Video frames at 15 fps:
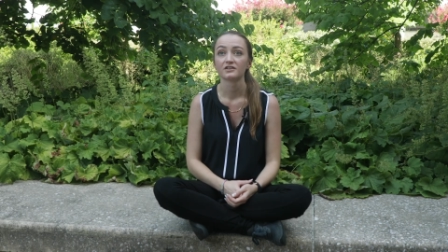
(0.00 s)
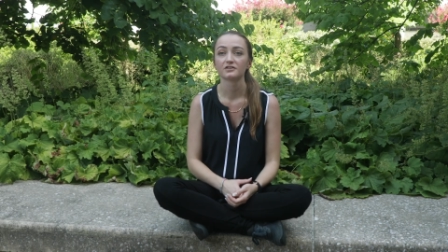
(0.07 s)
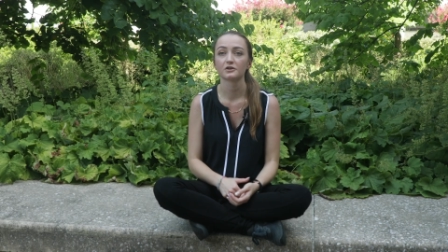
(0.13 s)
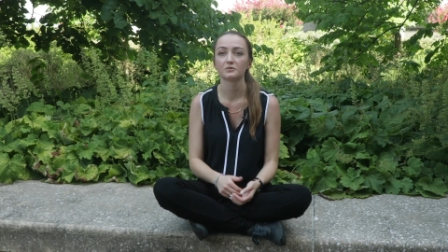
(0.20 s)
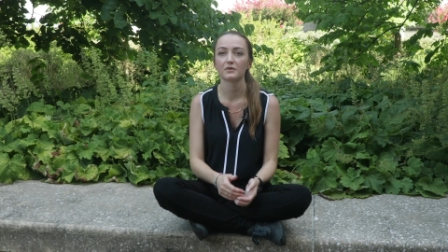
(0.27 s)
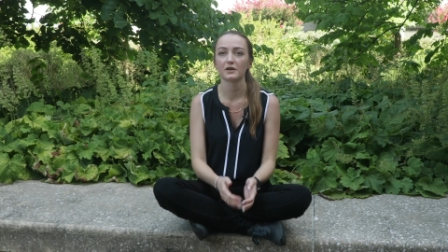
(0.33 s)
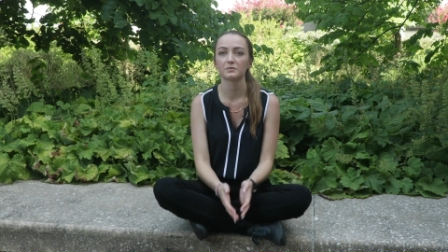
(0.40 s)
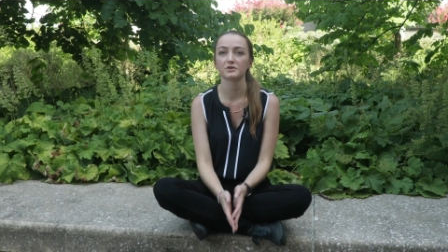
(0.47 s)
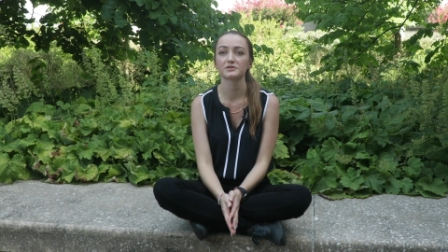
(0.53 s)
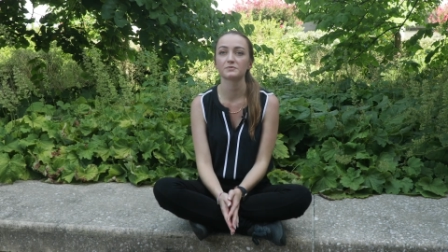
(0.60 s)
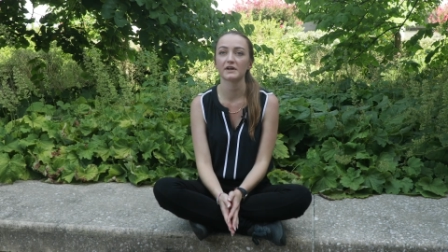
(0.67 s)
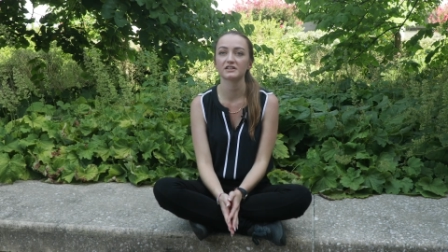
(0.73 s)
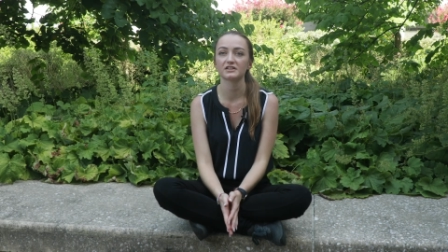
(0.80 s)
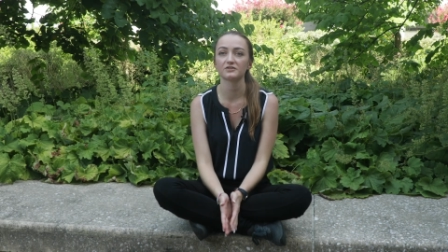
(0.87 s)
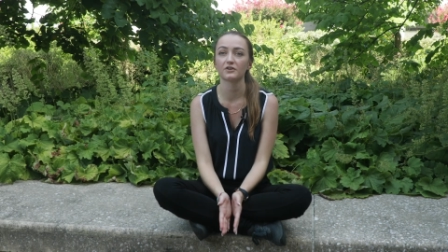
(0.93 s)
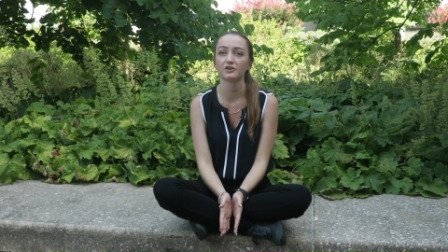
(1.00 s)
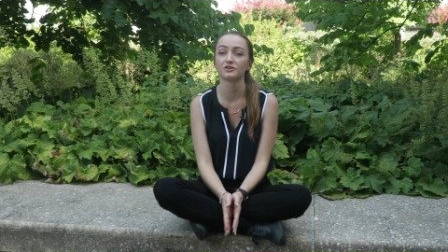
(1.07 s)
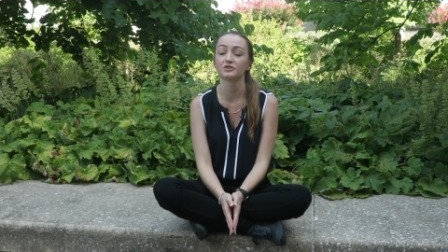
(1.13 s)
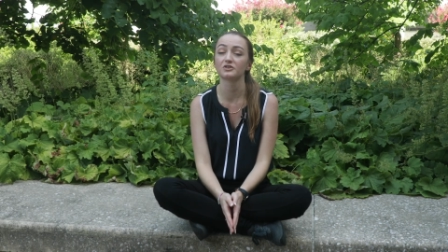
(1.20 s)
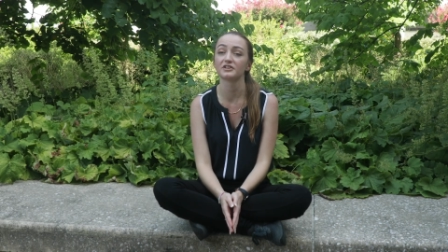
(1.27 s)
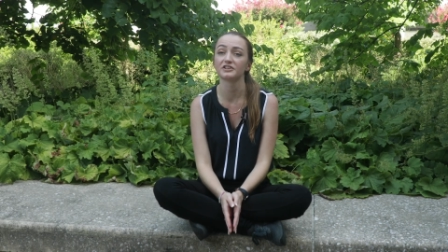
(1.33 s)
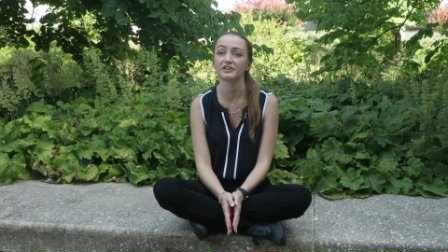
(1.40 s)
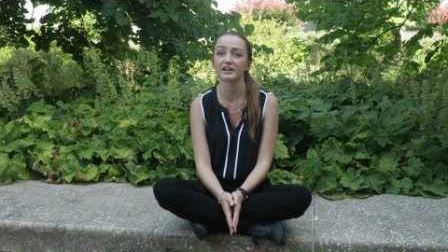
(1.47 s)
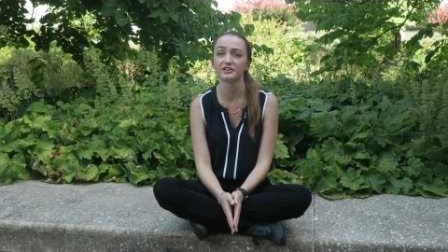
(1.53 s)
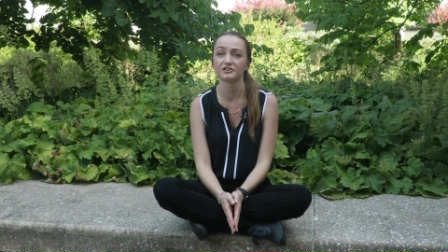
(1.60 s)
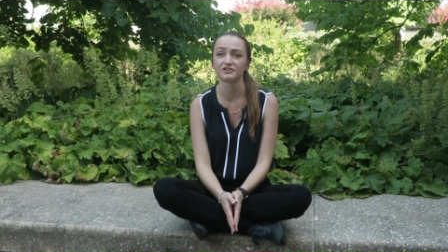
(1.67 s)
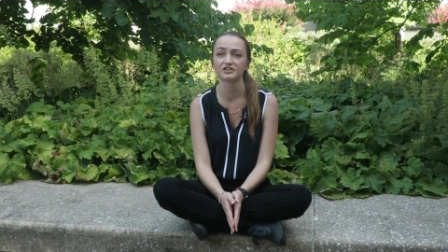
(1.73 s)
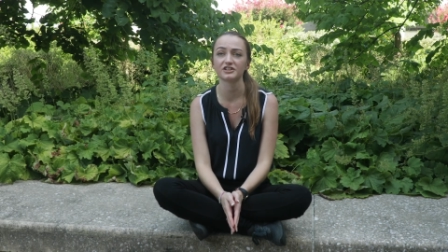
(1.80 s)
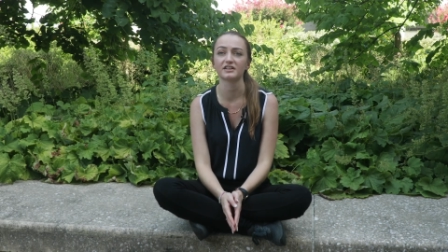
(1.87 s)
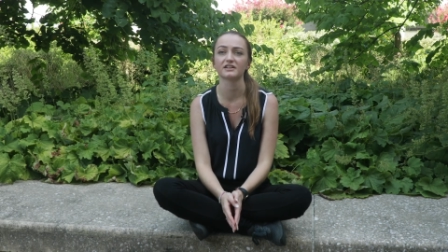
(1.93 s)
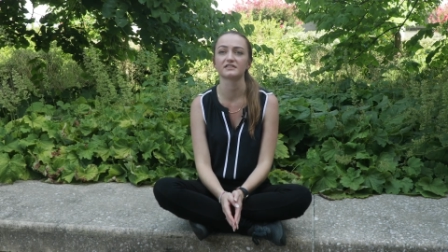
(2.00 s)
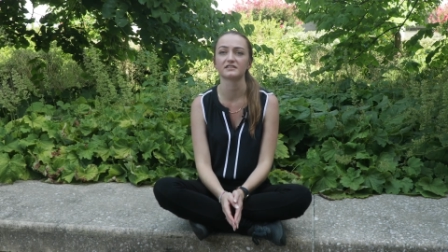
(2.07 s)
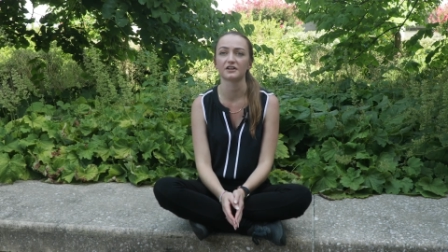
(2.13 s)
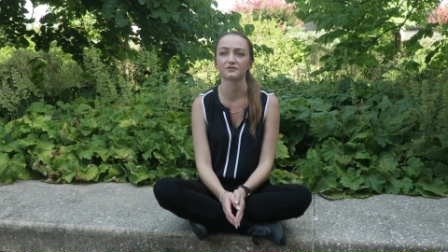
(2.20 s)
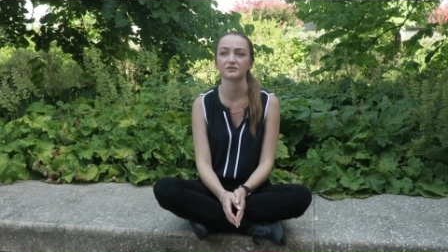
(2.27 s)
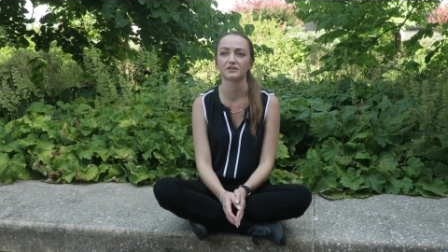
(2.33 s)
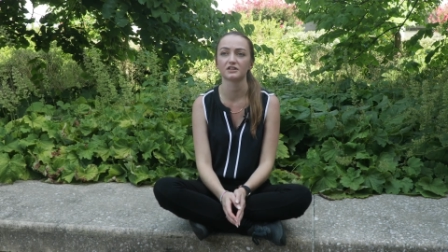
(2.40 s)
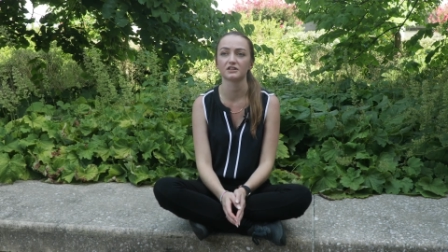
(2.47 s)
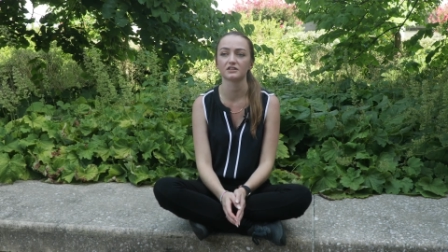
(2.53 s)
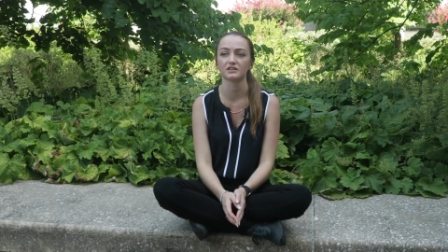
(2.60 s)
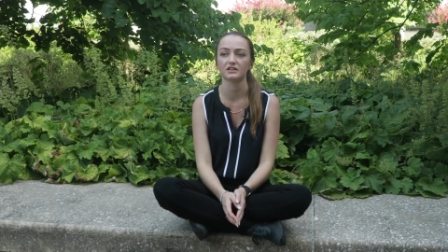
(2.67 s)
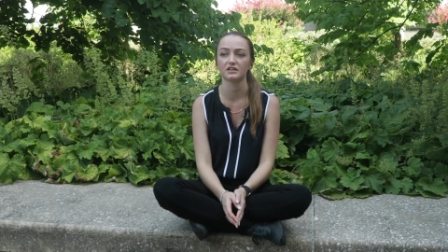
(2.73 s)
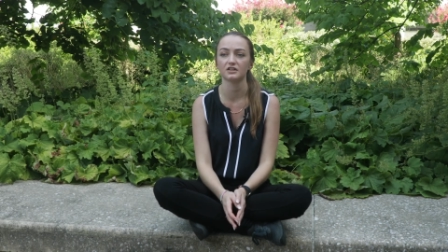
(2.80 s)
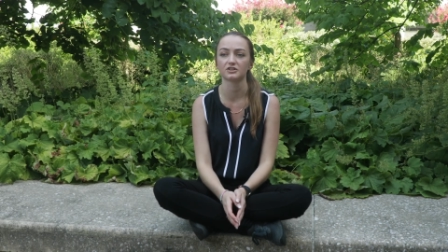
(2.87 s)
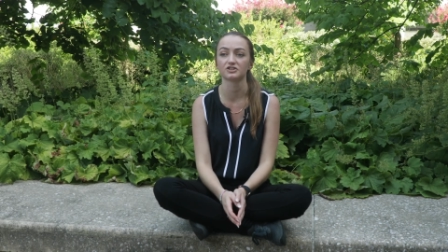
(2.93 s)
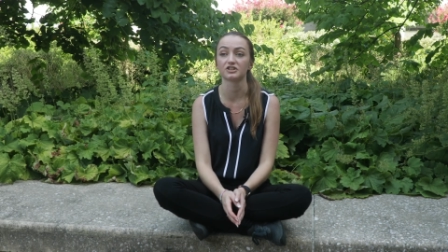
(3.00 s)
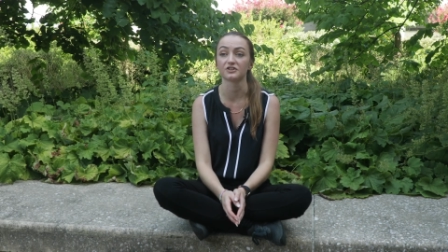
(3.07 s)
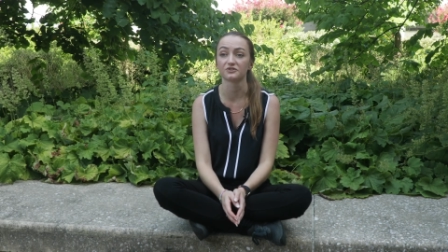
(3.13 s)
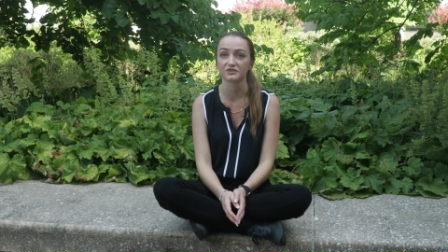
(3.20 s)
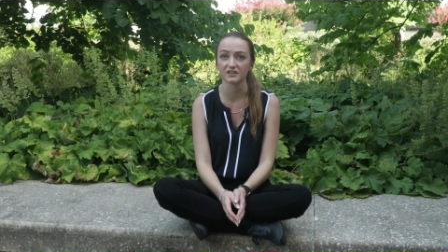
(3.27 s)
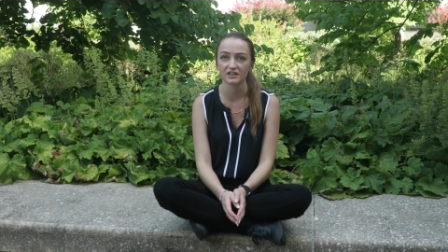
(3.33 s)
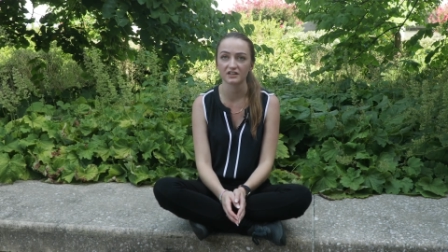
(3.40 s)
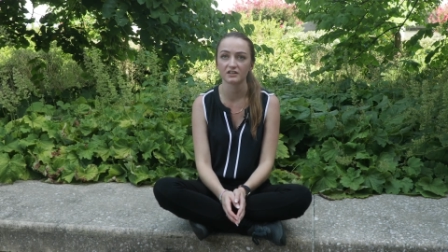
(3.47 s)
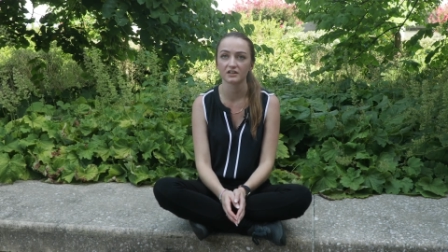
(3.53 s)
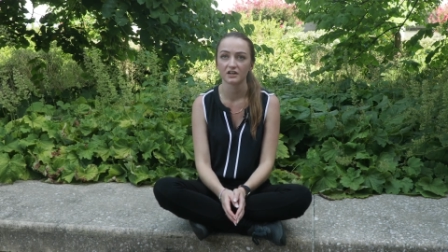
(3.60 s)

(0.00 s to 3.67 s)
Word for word: So my perspective on nuclear energy has definitely shifted.